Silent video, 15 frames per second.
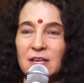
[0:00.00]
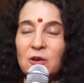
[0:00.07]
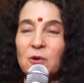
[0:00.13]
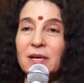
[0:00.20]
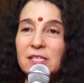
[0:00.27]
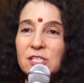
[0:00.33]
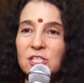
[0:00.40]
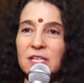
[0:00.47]

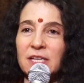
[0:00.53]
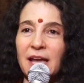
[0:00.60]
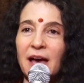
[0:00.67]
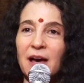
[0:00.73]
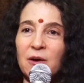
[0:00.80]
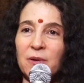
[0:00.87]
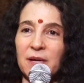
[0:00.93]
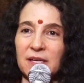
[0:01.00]
Question
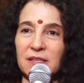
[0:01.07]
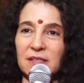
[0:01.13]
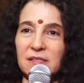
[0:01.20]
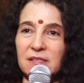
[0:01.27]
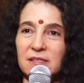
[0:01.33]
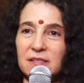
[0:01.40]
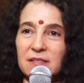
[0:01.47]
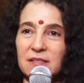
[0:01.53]
now
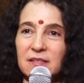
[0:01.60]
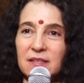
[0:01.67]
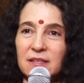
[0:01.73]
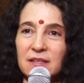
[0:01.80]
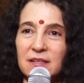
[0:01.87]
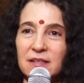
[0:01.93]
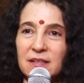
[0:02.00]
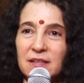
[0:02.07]
is,
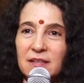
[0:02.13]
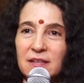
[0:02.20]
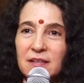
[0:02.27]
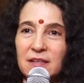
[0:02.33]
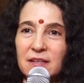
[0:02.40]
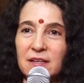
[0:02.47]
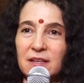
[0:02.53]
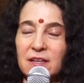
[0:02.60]

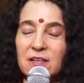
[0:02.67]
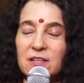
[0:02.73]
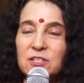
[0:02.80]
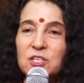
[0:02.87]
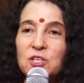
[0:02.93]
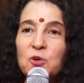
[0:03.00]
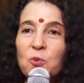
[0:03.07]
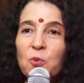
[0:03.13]

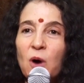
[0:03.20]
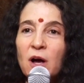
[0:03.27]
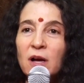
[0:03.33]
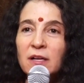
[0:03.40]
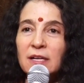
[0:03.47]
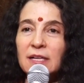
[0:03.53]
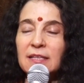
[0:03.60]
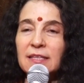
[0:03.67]
do you
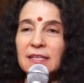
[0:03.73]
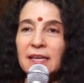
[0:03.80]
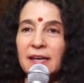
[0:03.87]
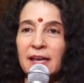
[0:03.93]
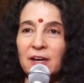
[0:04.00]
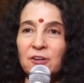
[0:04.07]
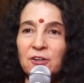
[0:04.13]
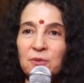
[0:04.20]
want clean
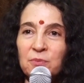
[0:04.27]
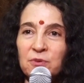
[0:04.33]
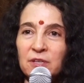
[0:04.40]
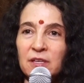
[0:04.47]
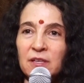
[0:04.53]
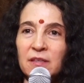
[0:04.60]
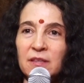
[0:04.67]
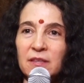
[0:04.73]
air to
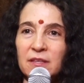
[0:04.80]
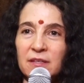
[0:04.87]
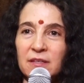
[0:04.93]
breathe?